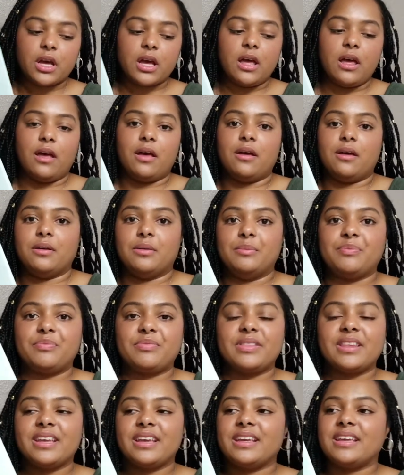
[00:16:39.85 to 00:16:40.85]
Um,
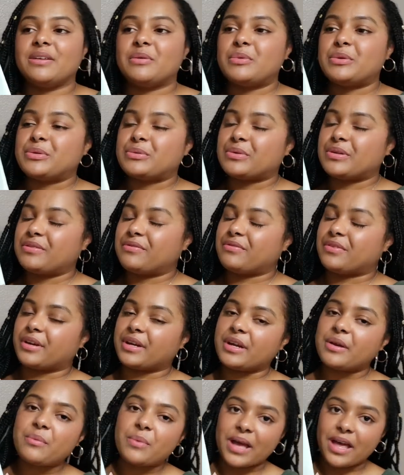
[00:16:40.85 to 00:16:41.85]
it was written very
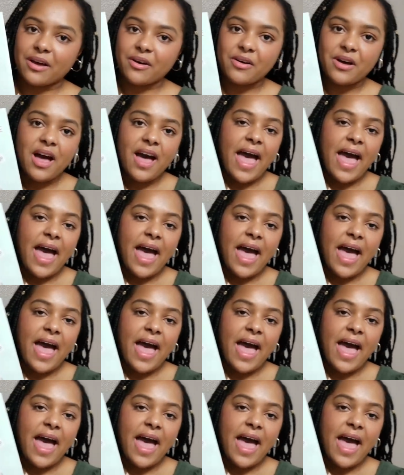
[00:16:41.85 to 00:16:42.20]
well.